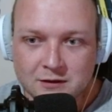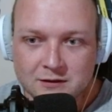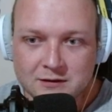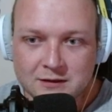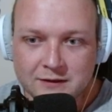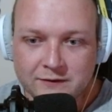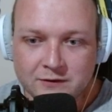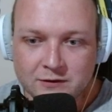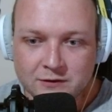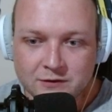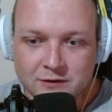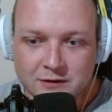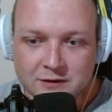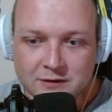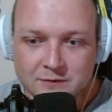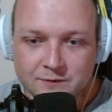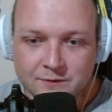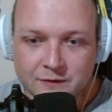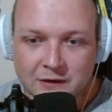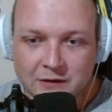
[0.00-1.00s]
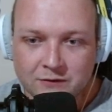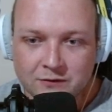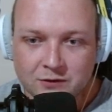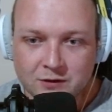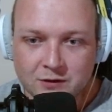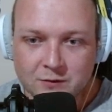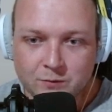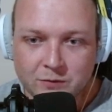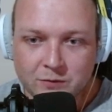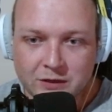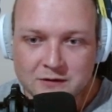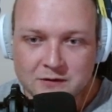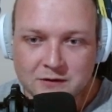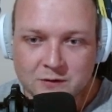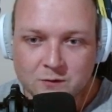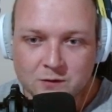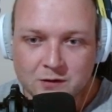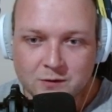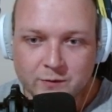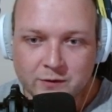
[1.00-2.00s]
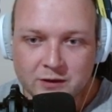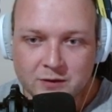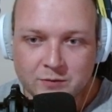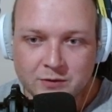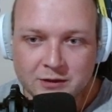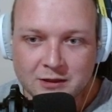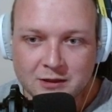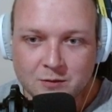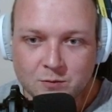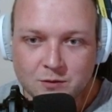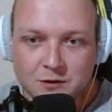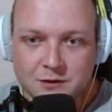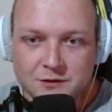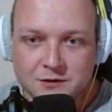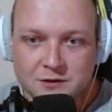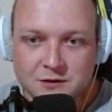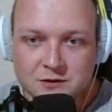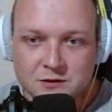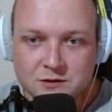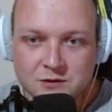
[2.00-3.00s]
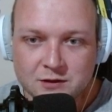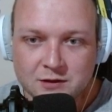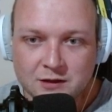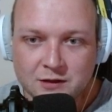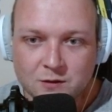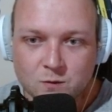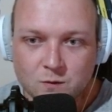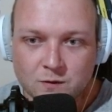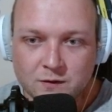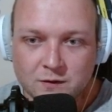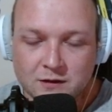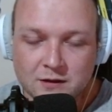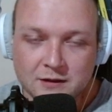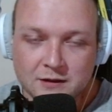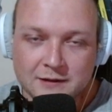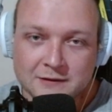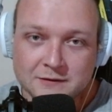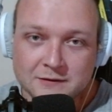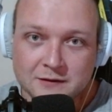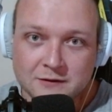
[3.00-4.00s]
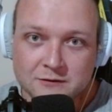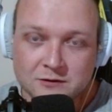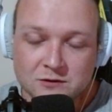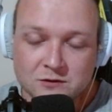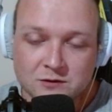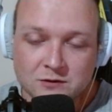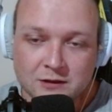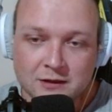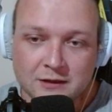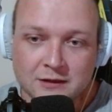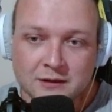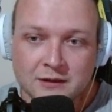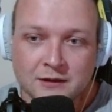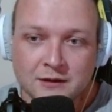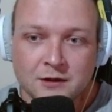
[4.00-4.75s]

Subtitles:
have a look at it. For the basic one, we're going to pick up Lunging Strike with Enhanced Lunging Strike.